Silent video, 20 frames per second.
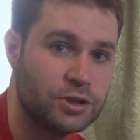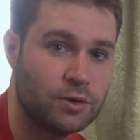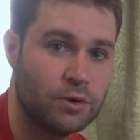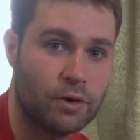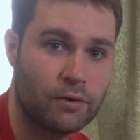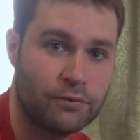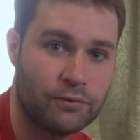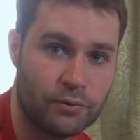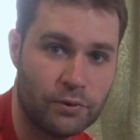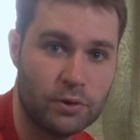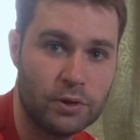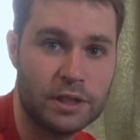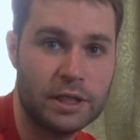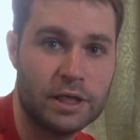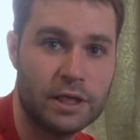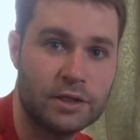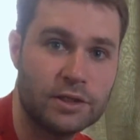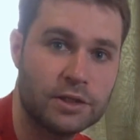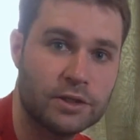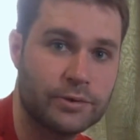or fully
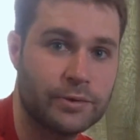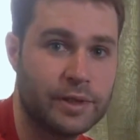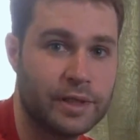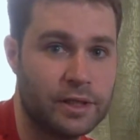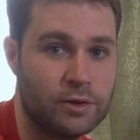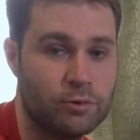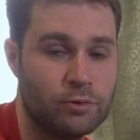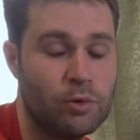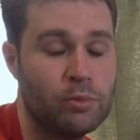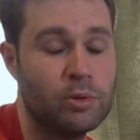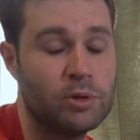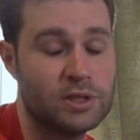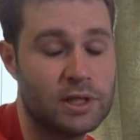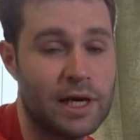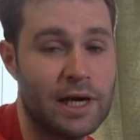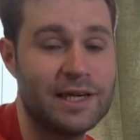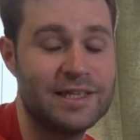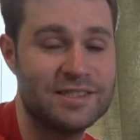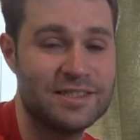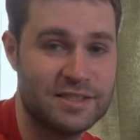integrated
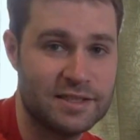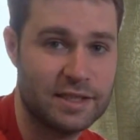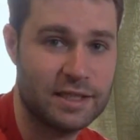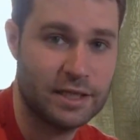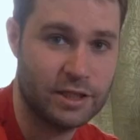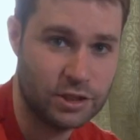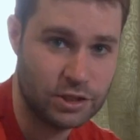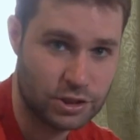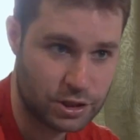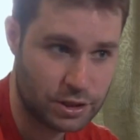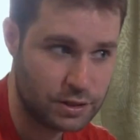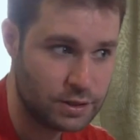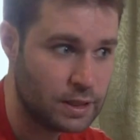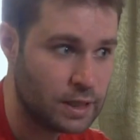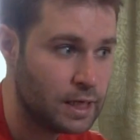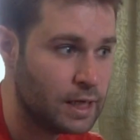robotized engine.